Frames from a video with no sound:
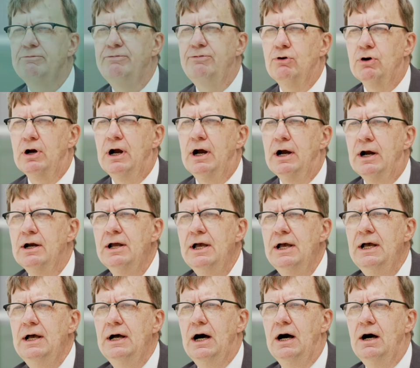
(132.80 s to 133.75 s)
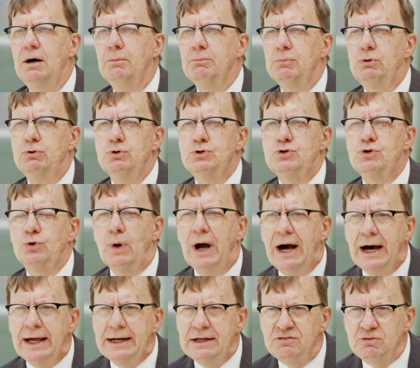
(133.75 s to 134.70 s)
for our
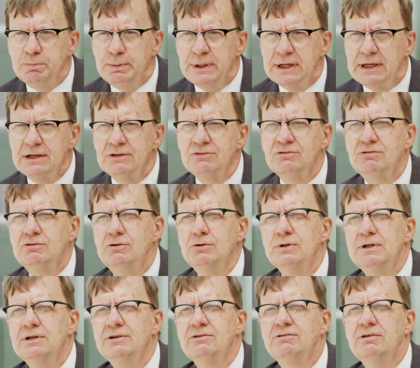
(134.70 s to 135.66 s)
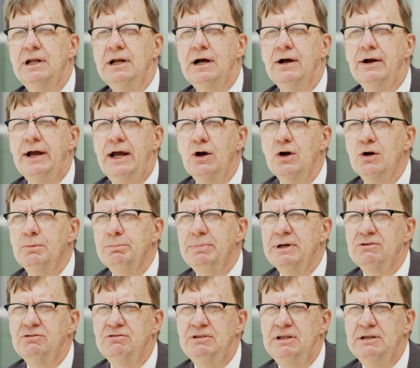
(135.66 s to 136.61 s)
Gujarati-speaking students and our
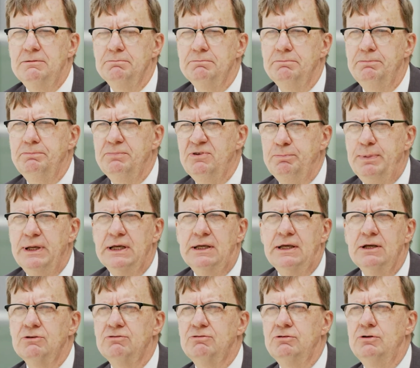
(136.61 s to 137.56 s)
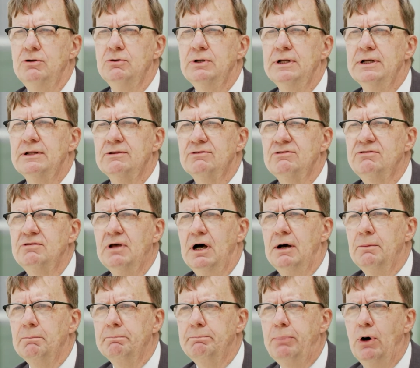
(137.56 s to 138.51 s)
Arabic-speaking students,
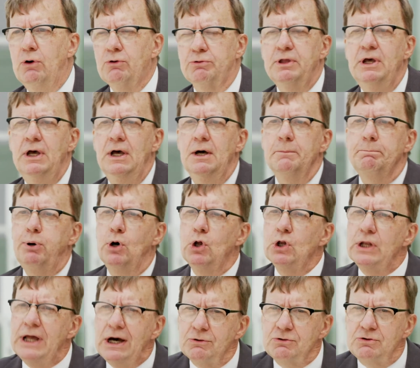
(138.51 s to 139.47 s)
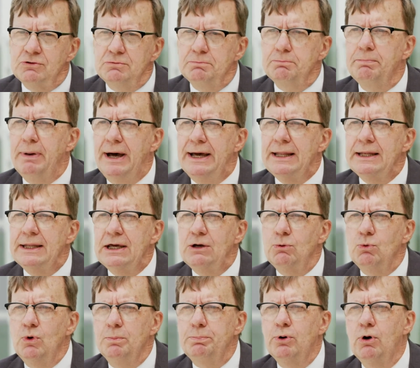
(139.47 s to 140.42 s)
both pull-out
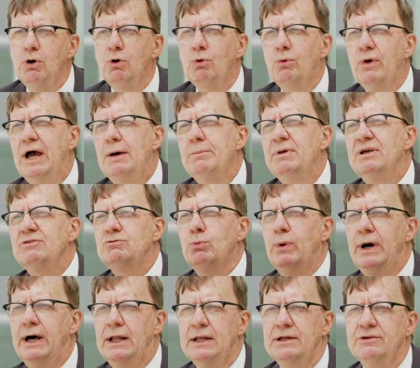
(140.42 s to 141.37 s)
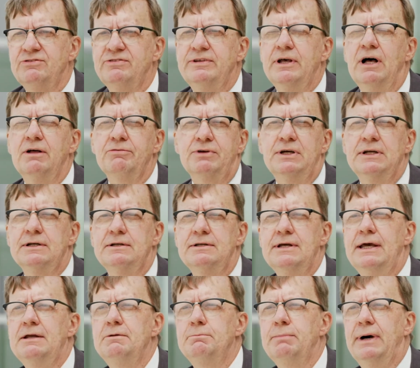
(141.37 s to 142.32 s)
bilingual program as well as
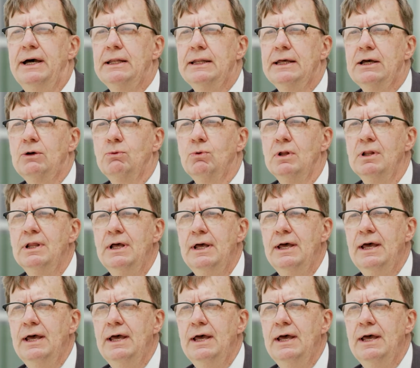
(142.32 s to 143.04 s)
self-contained bilingual.